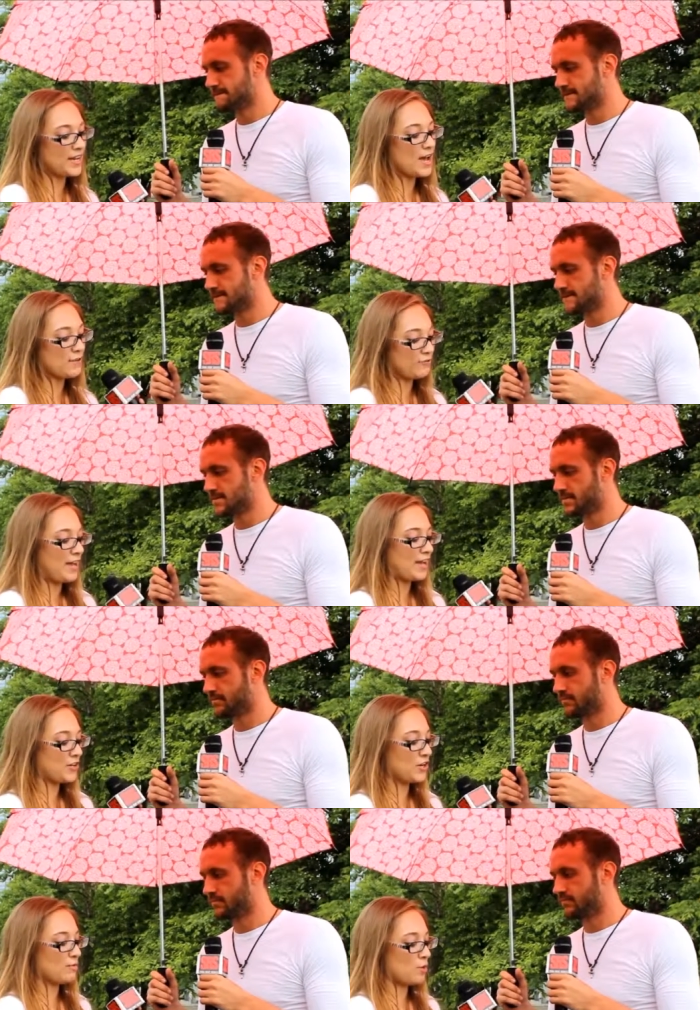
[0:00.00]
Speaker 1: like a
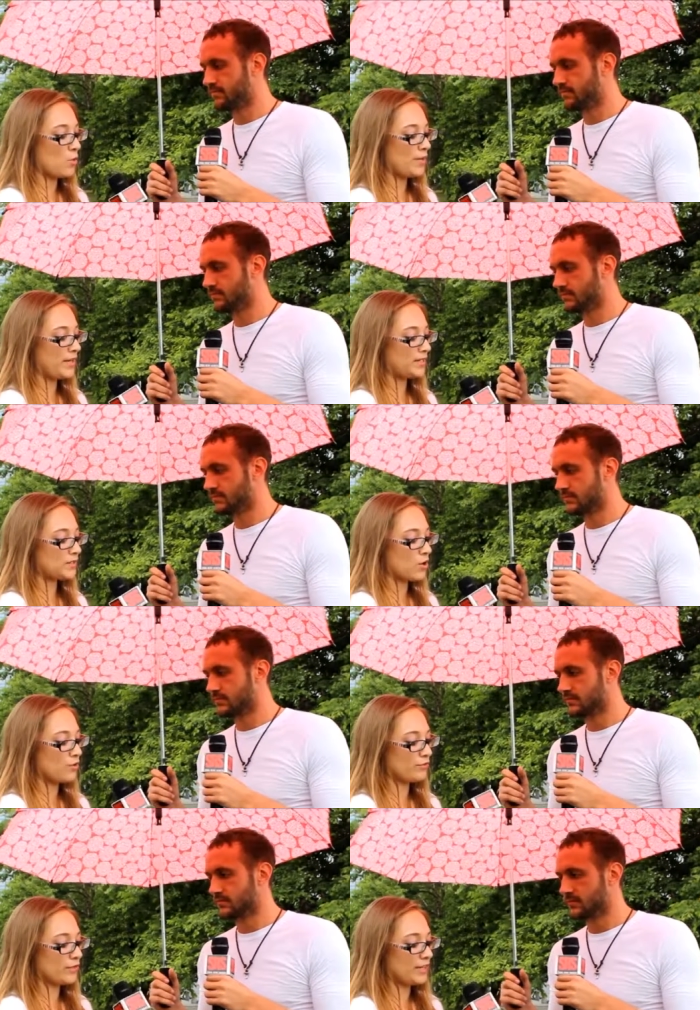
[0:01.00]
fangirl moment
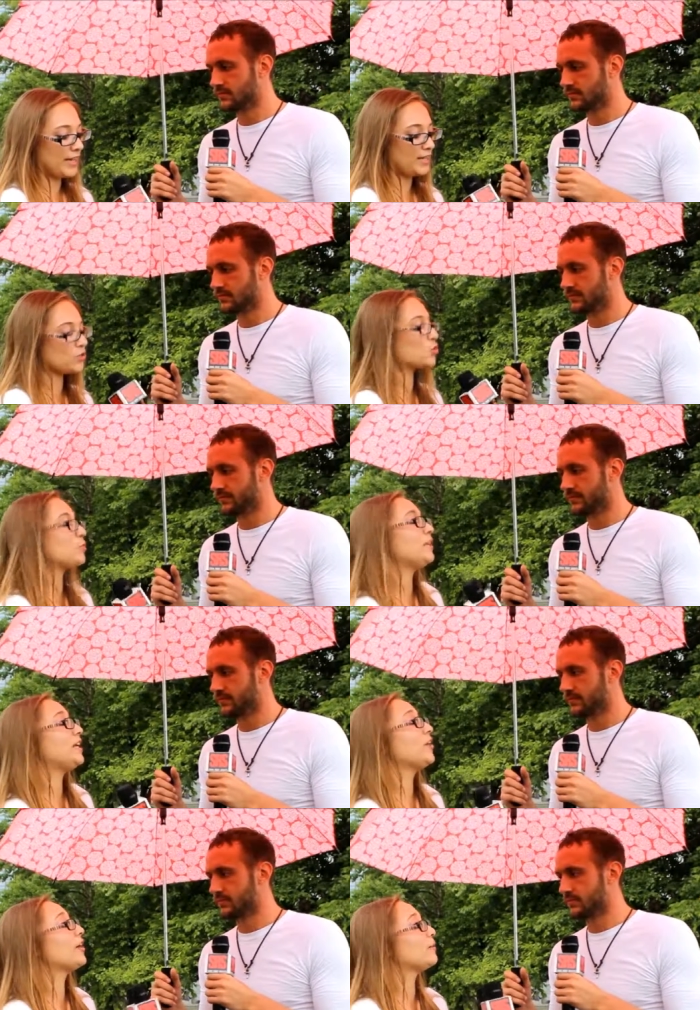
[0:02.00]
over like social
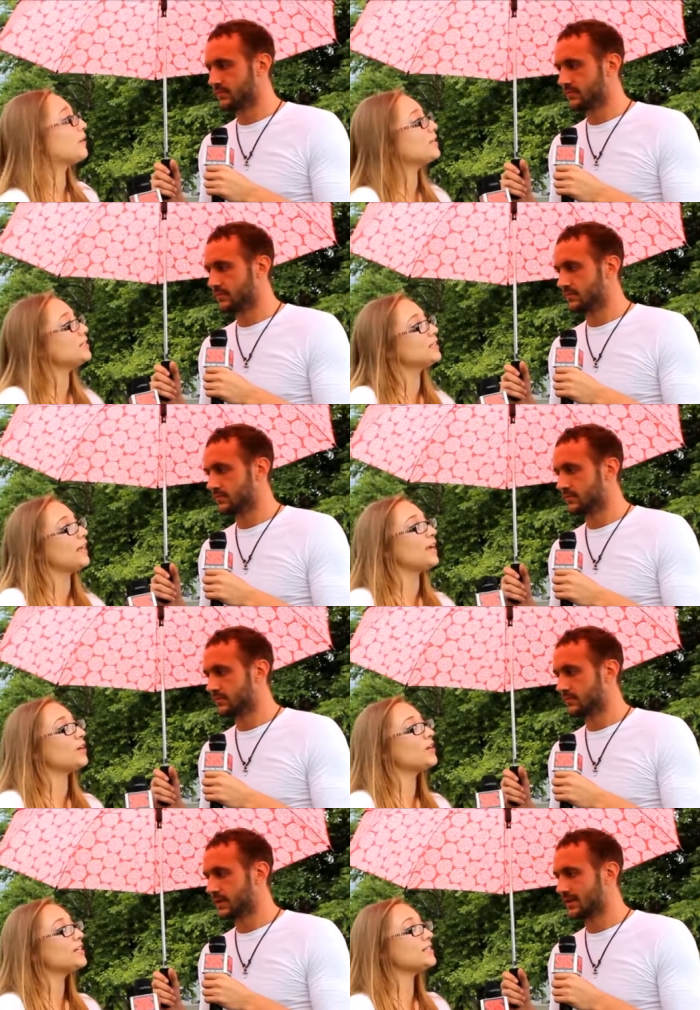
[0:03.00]
media or in person, like
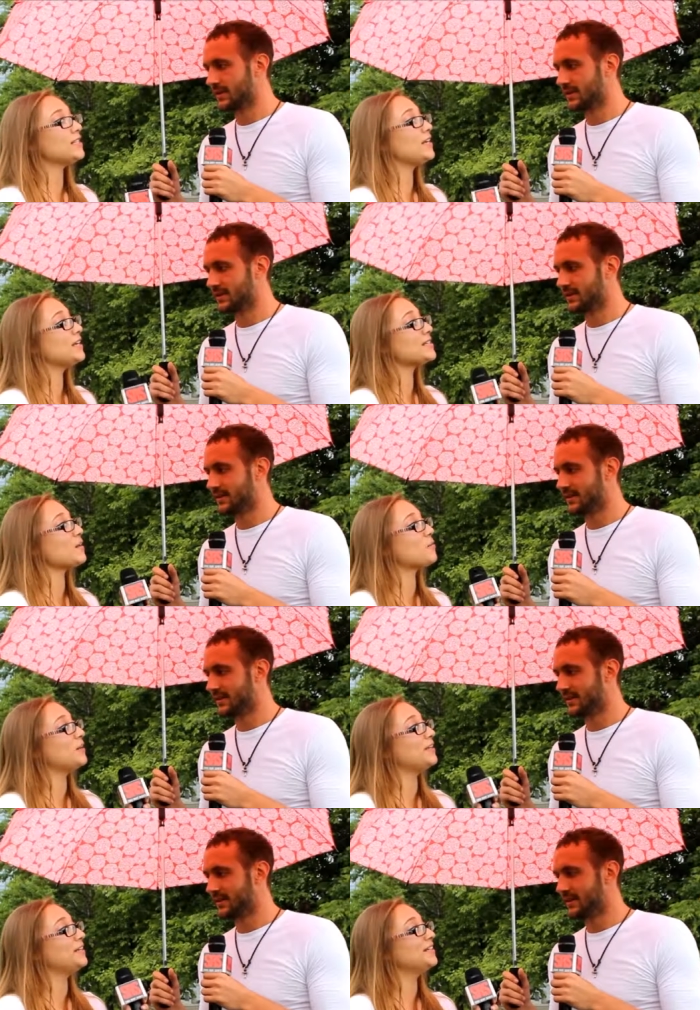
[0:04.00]
seeing
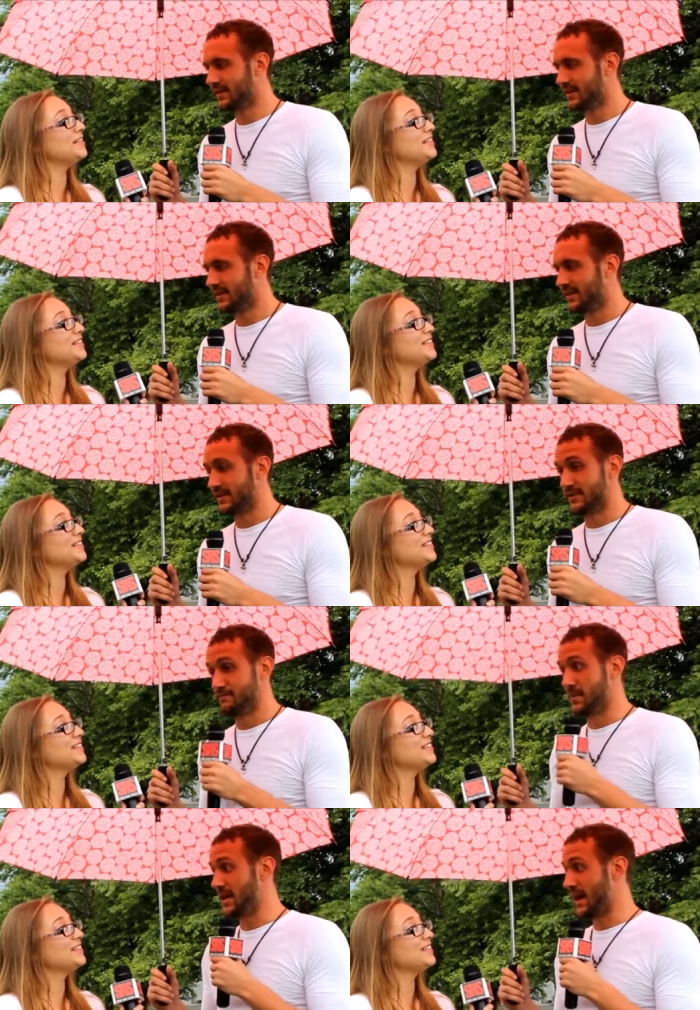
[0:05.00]

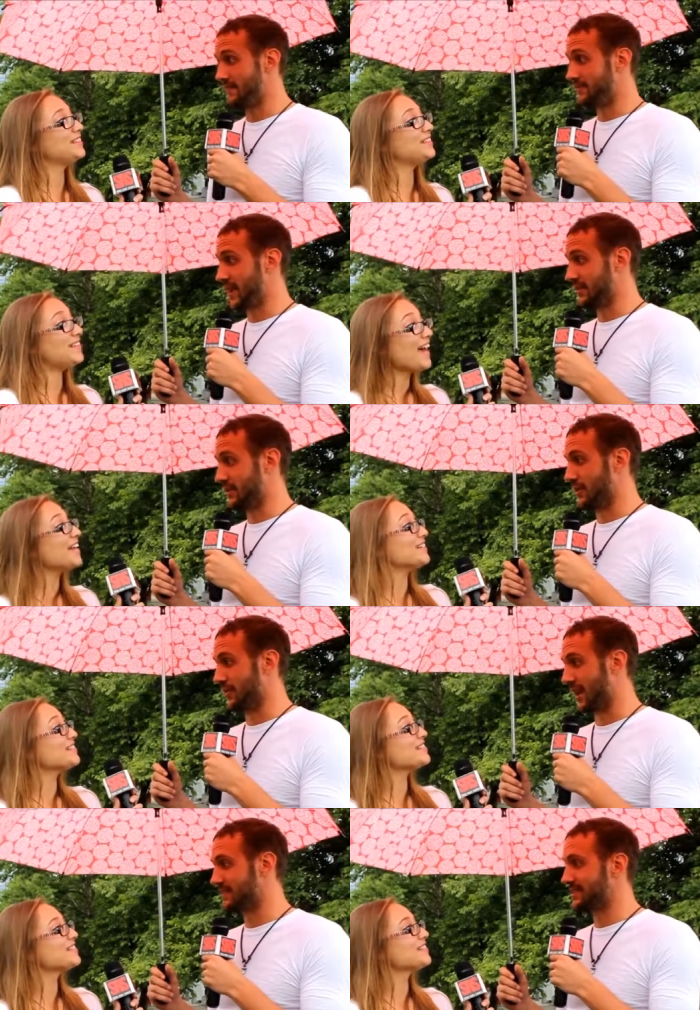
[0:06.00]
someone?
Speaker 2: Me have a fangirl
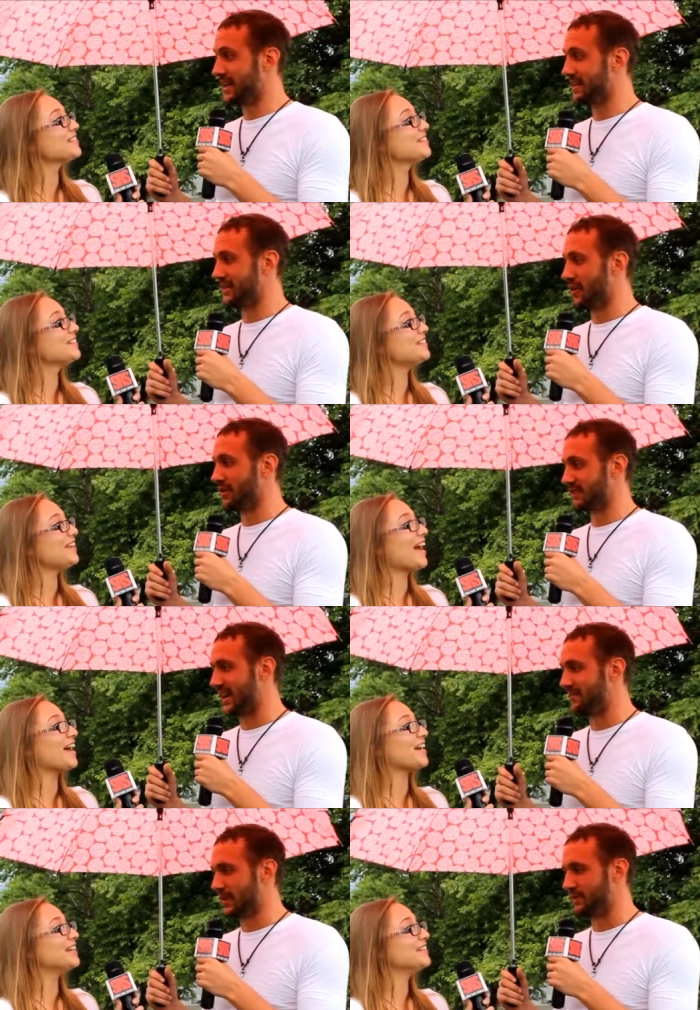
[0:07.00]
yes. like seeing an artist yeah.
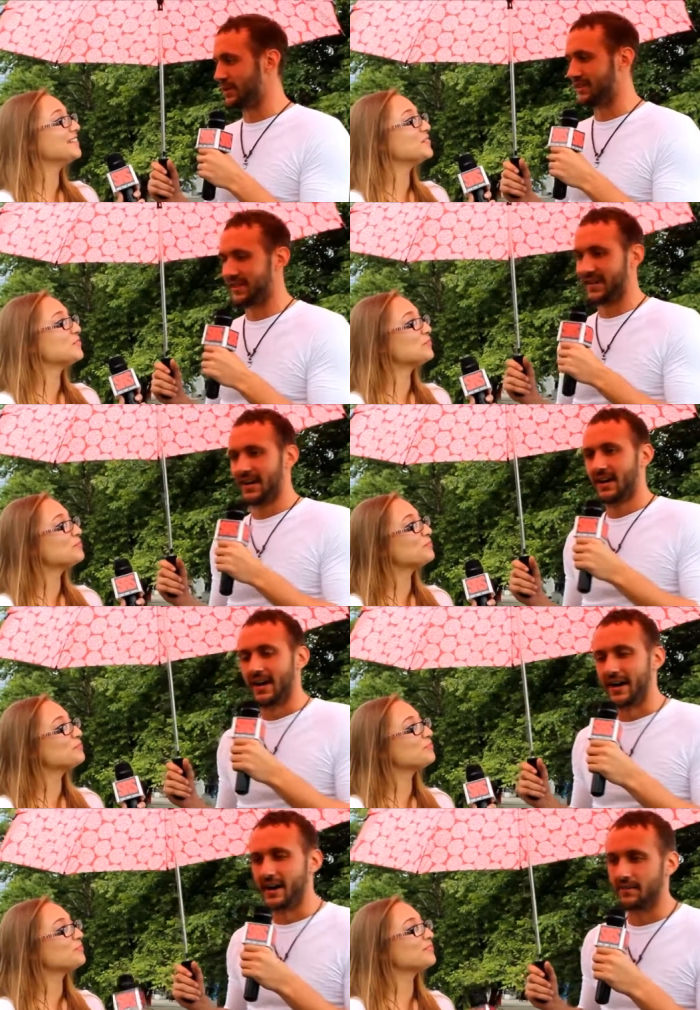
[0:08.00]
that I played with.
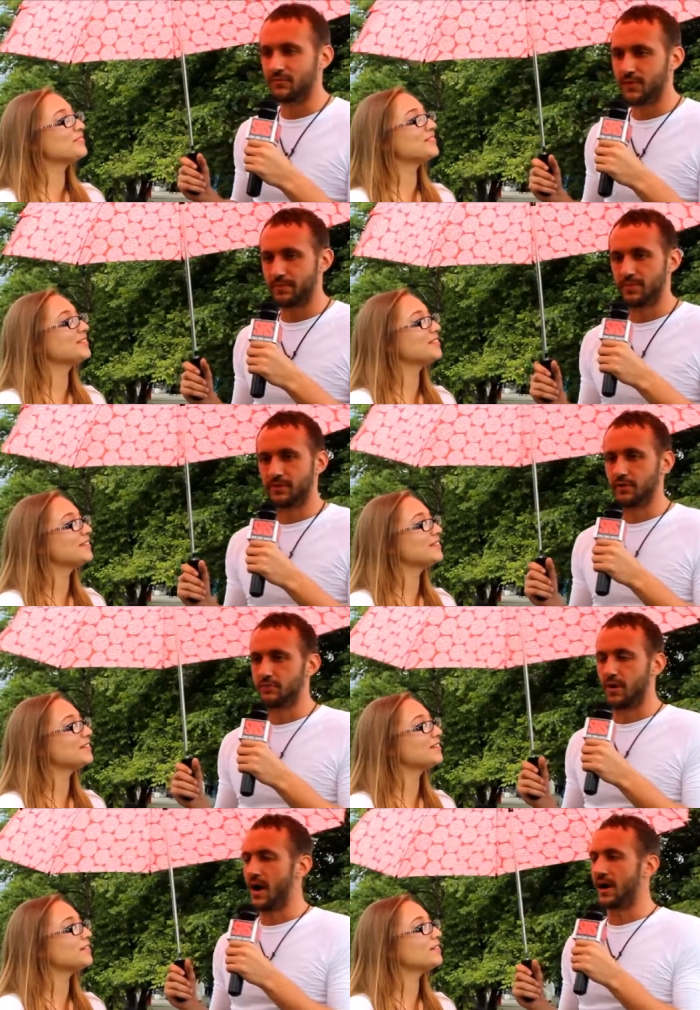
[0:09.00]
Um, we played with
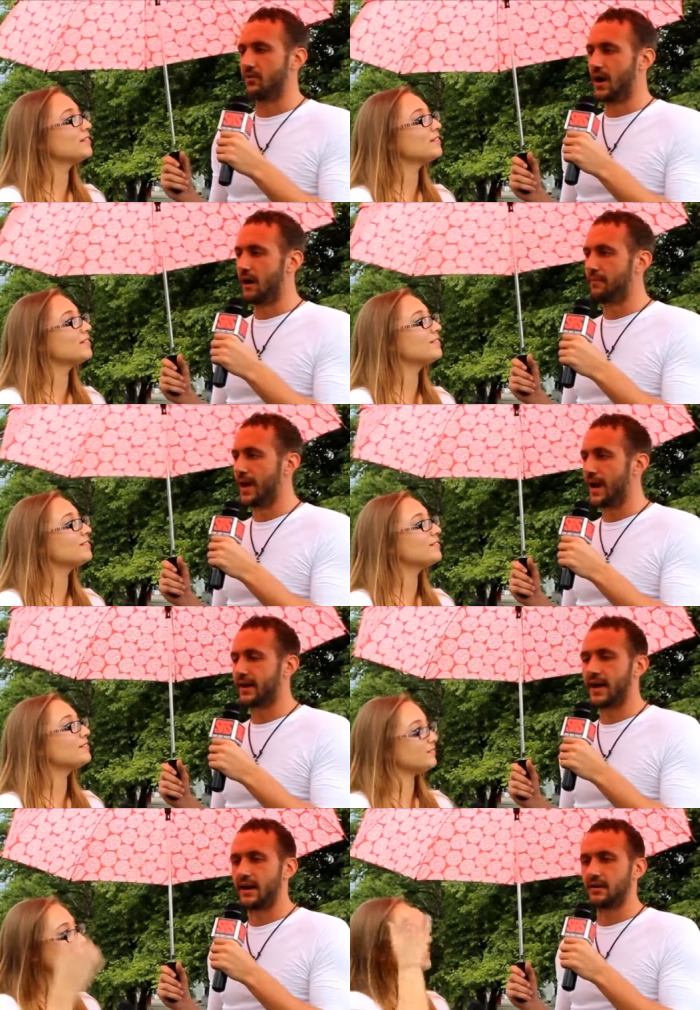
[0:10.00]
Luke Bryan a while back,
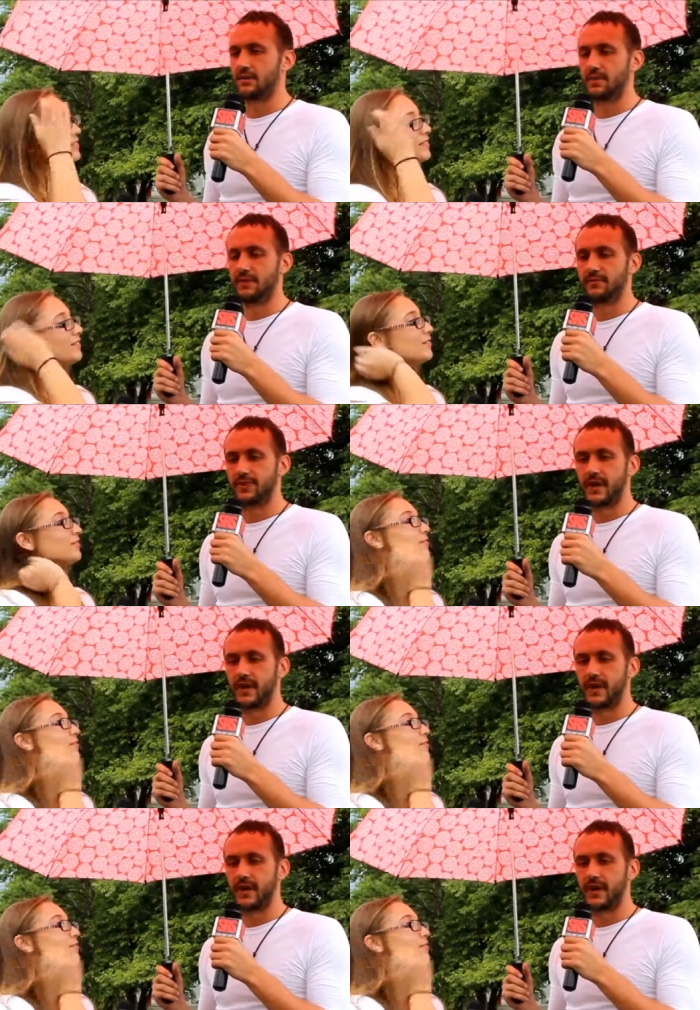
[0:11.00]
and I had a little bit of a